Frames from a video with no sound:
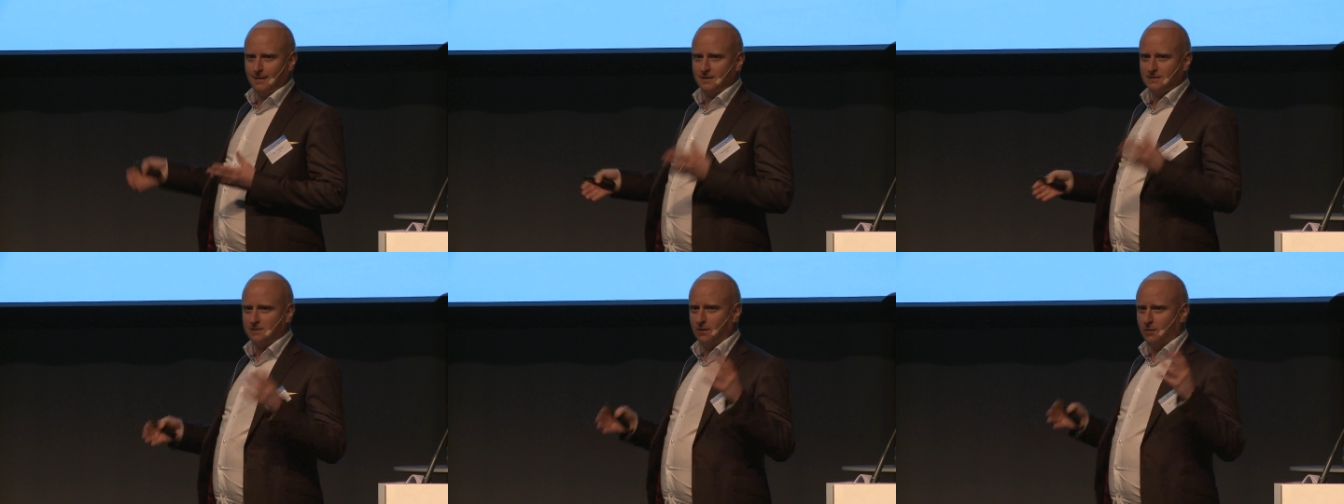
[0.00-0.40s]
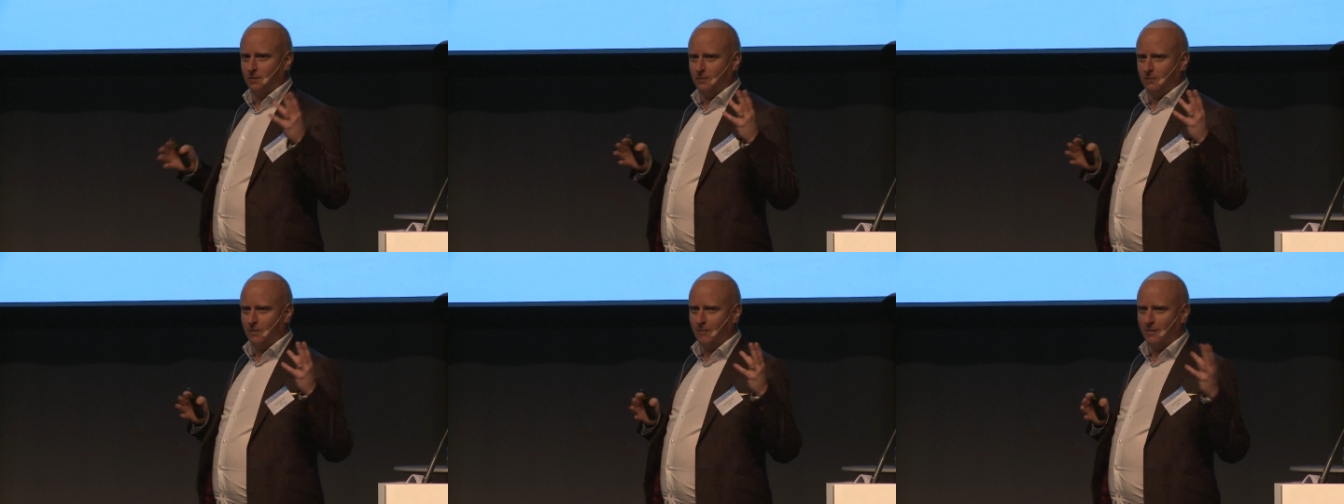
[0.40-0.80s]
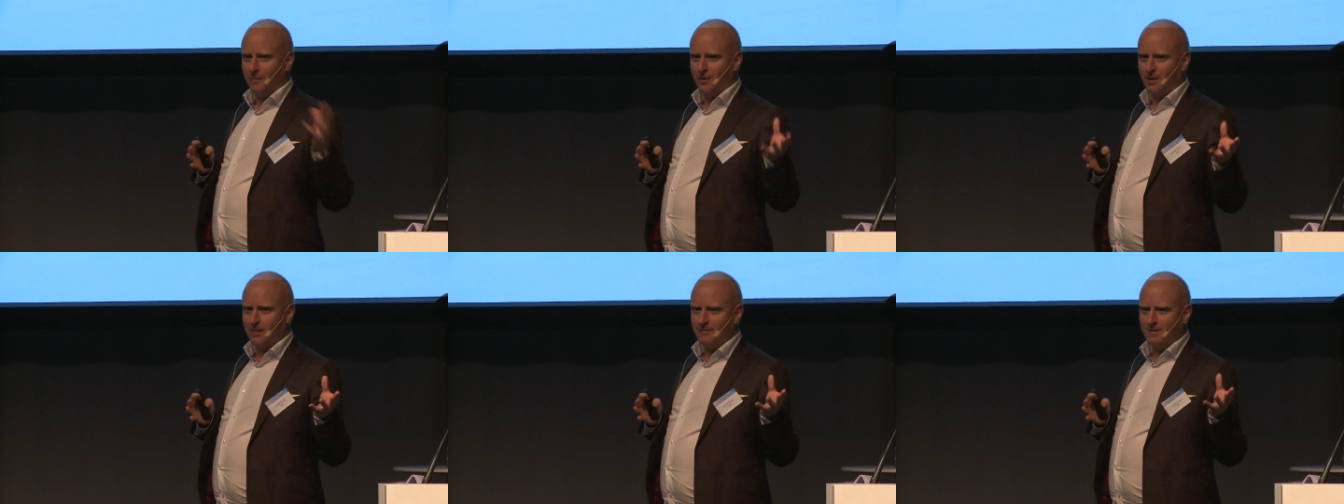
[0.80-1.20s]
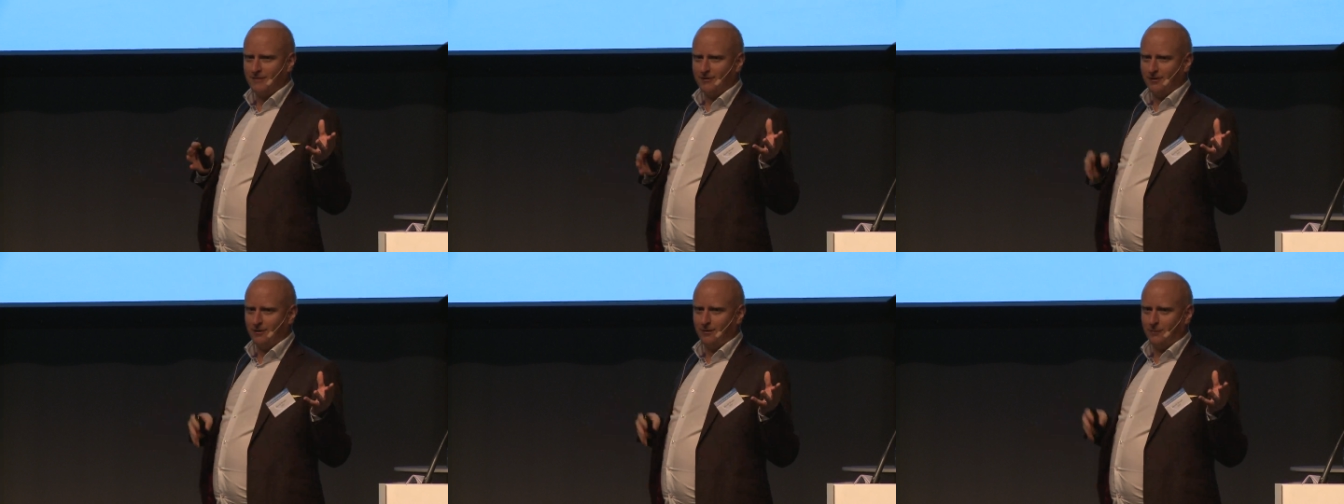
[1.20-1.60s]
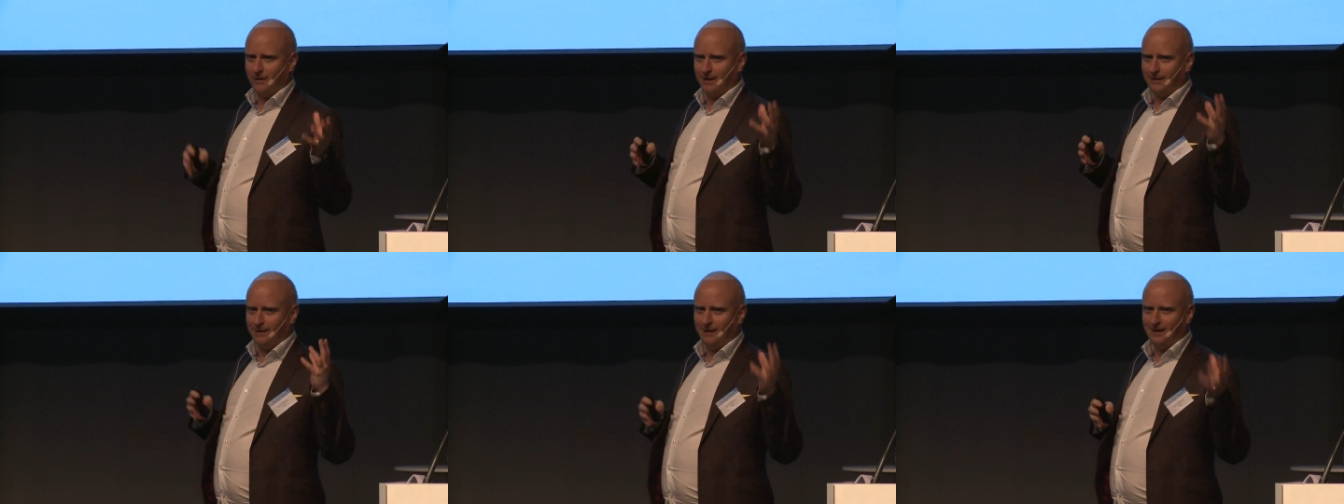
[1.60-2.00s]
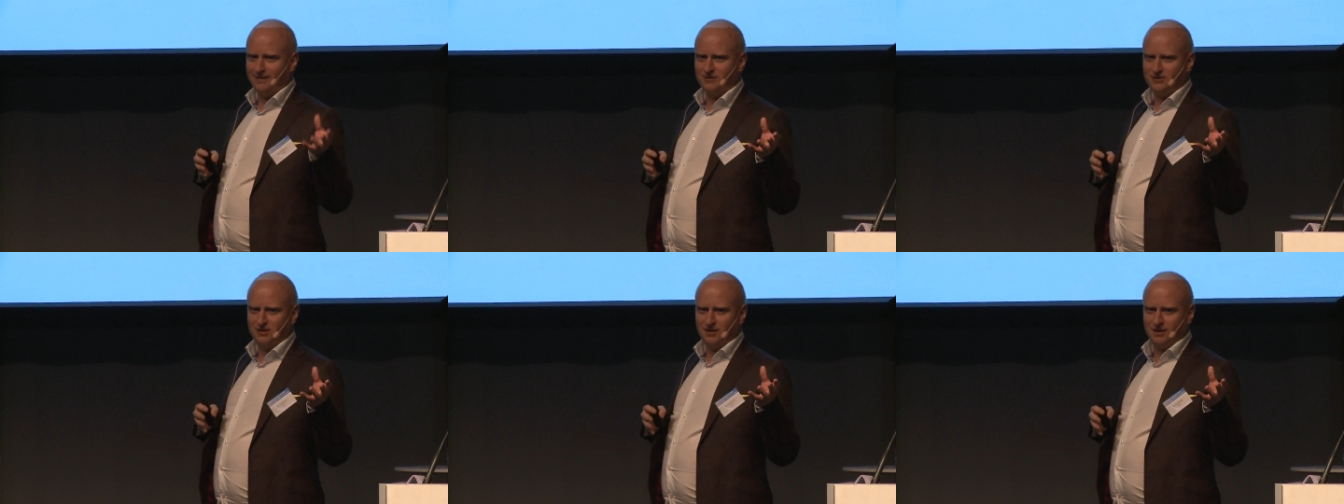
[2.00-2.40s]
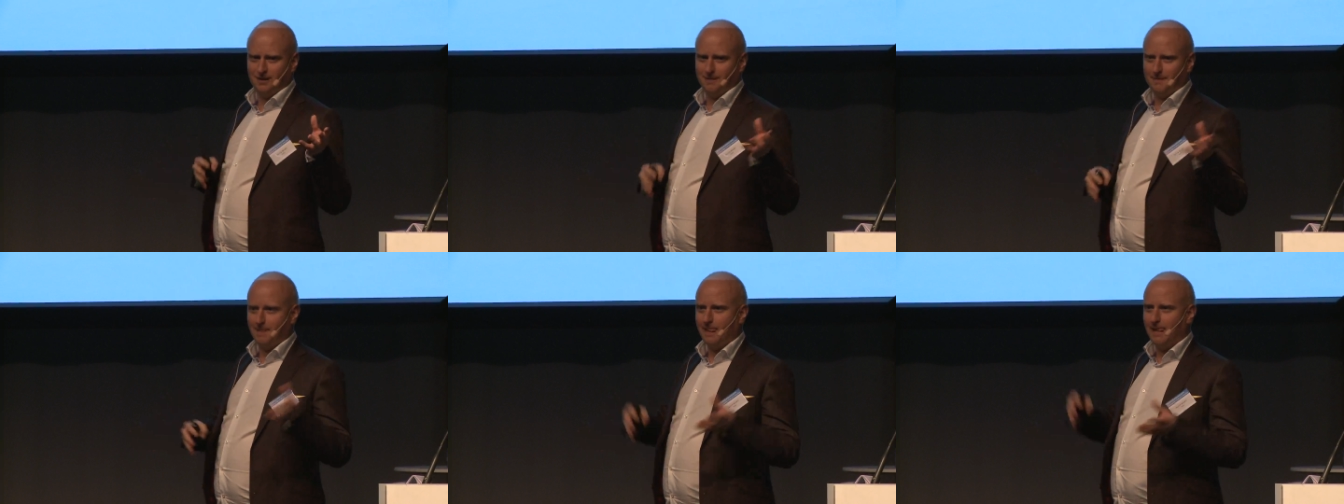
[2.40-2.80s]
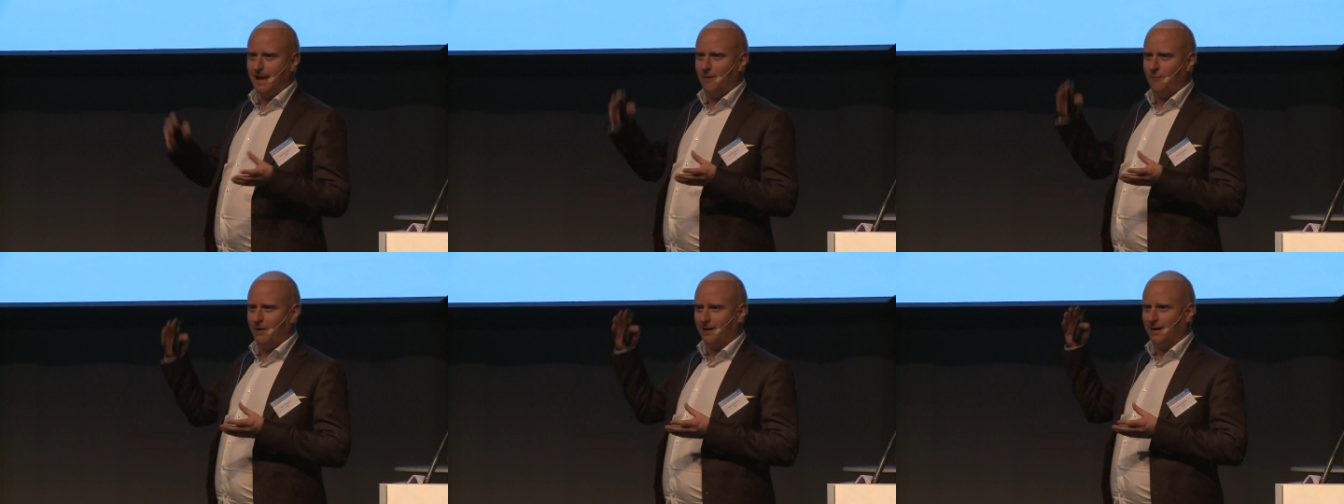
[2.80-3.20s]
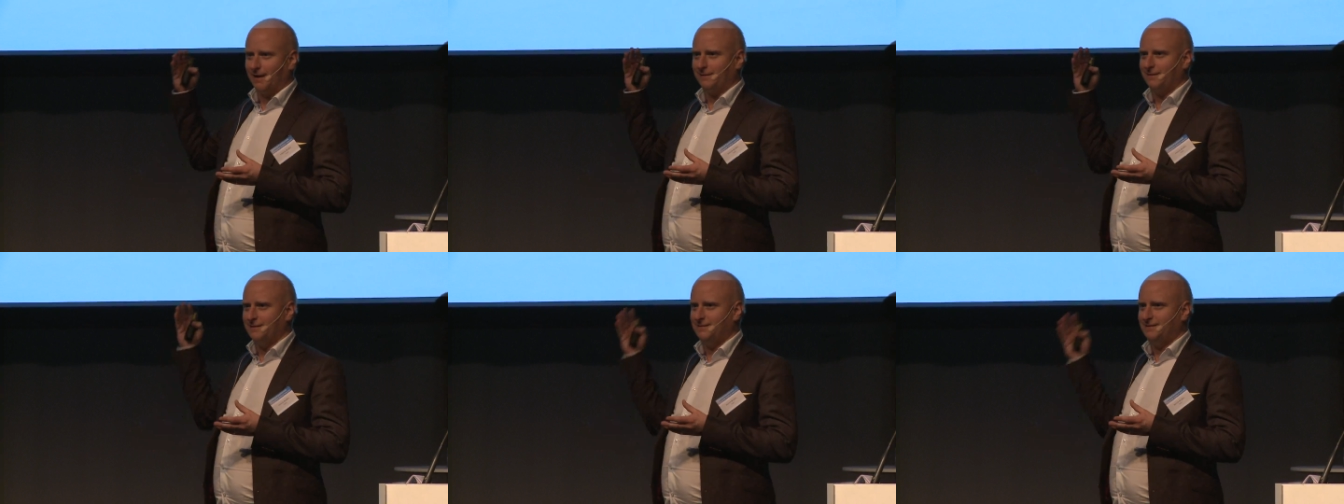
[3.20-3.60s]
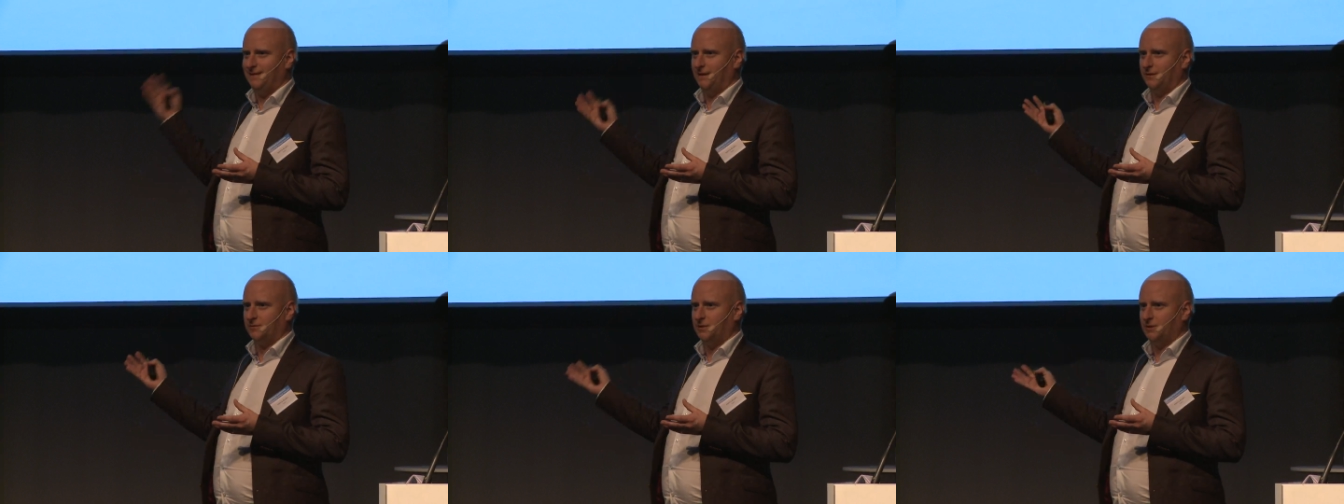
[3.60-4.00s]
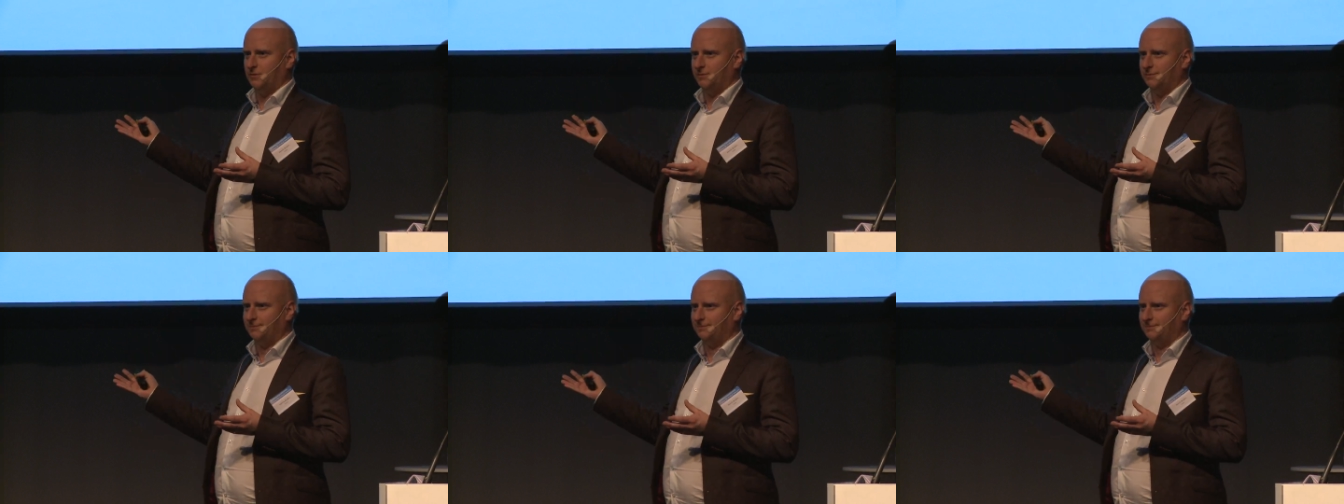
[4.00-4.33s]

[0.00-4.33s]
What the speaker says: So when we burn the methanol, we get electricity and we get CO2.